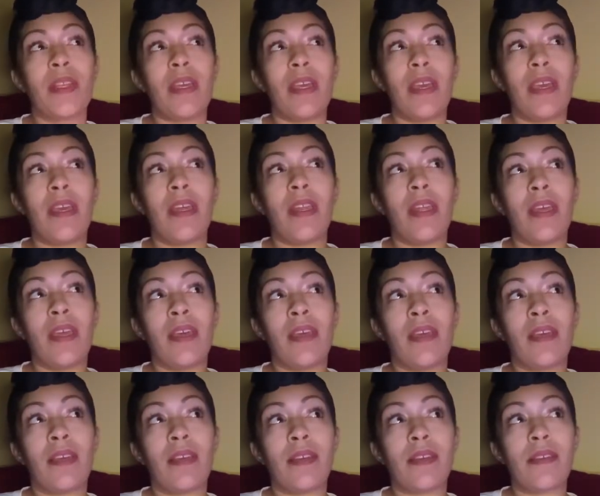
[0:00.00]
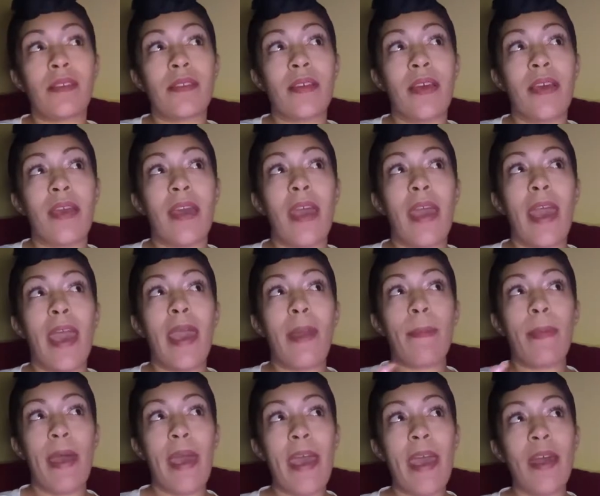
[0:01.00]
it is a
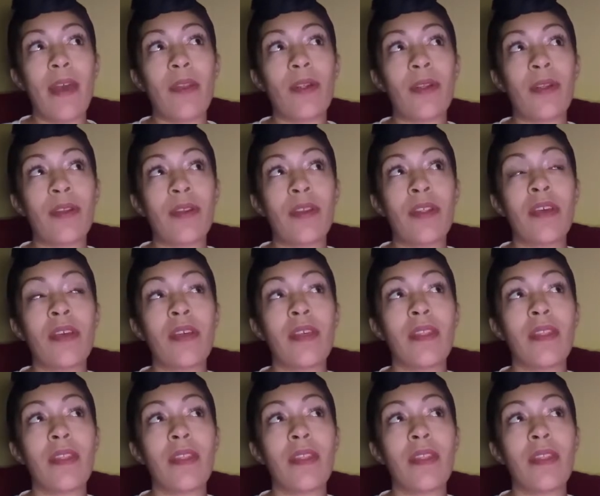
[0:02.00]
pattern